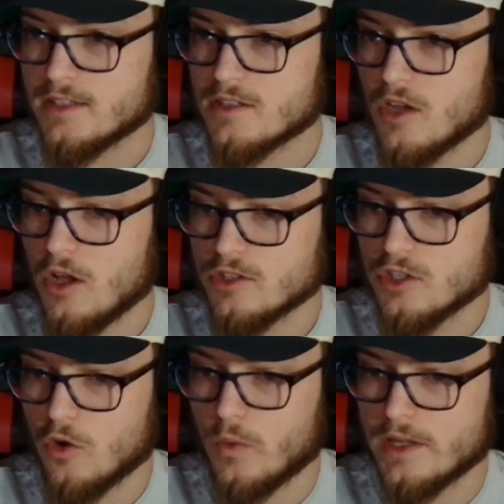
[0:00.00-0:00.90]
is
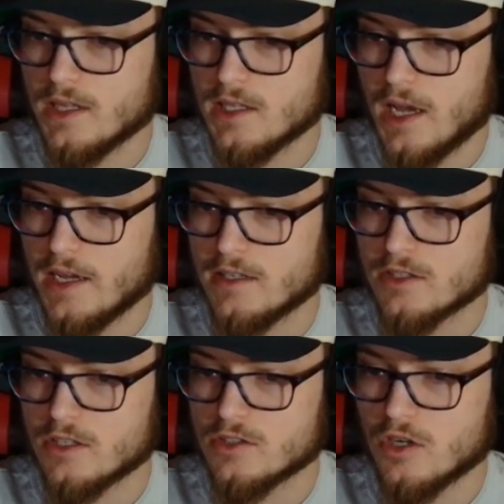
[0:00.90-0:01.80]
also when the line is
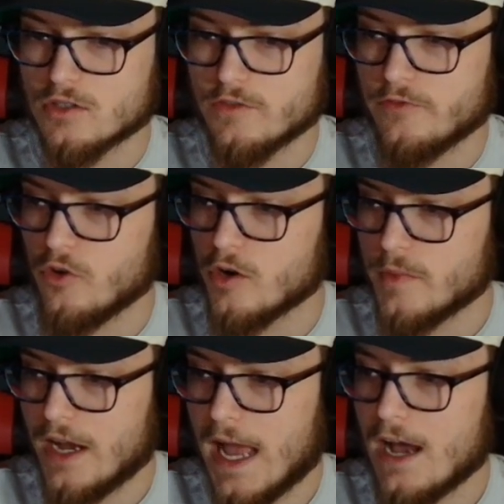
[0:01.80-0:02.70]
going to start to form.
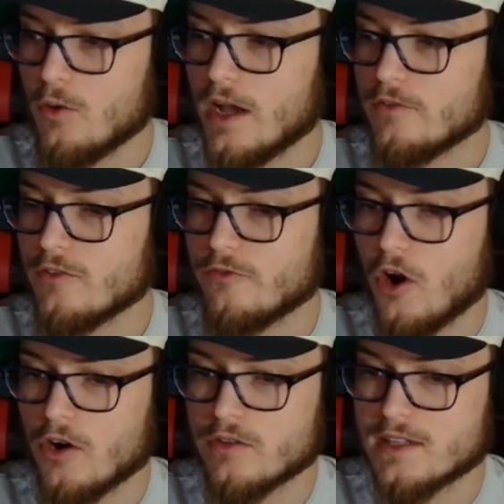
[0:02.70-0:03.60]
Now, however
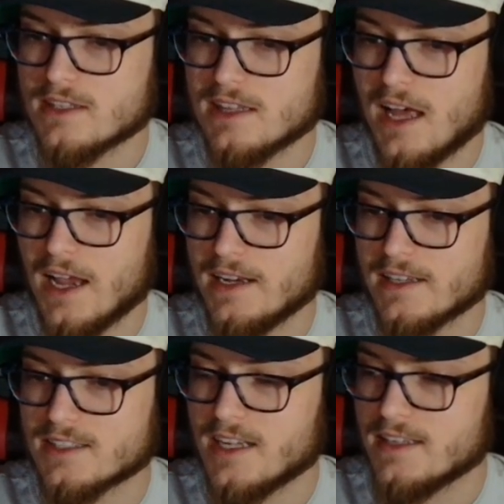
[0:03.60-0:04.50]
far this line
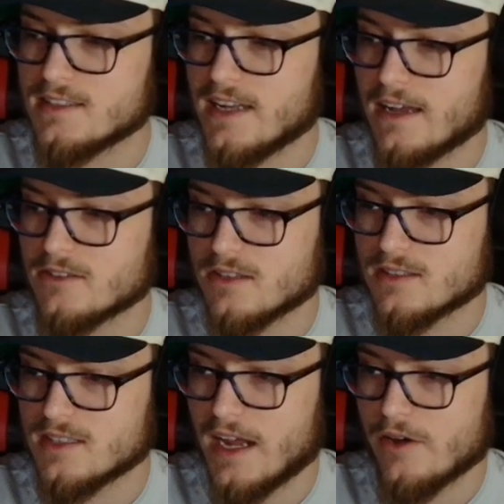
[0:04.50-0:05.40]
extends down to the
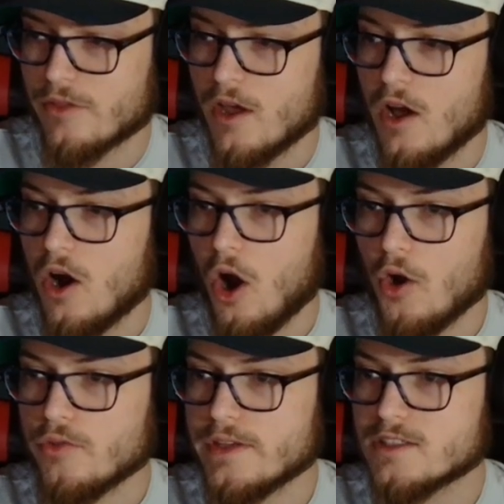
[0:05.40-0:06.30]
south,
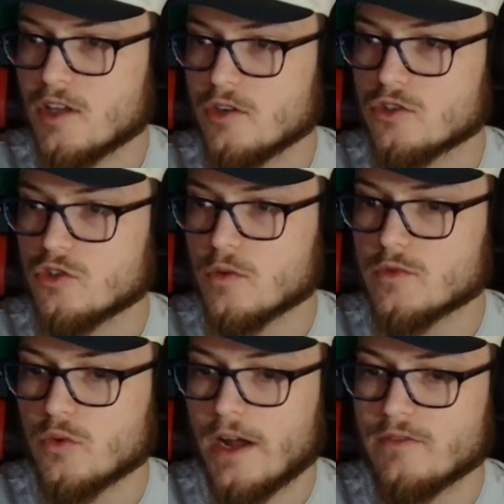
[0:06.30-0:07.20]
all these thunderstorms
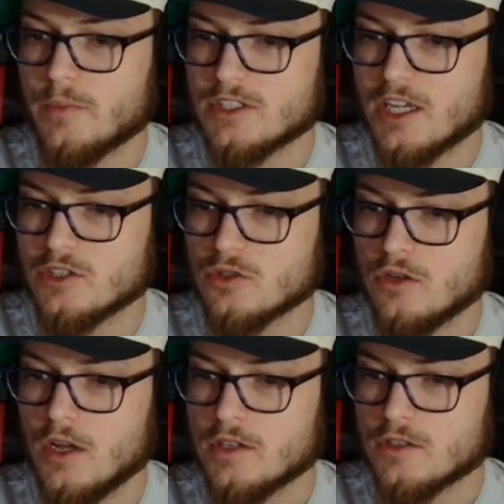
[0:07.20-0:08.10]
will have the
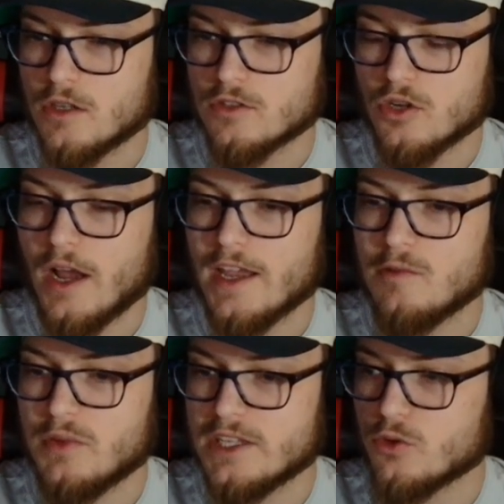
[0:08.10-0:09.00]
potential to try
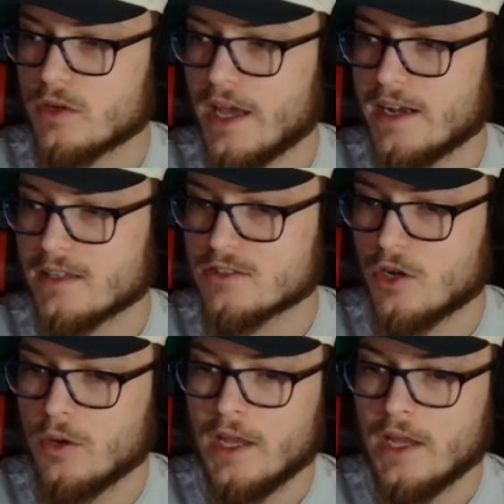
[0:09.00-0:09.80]
and be tornadic. So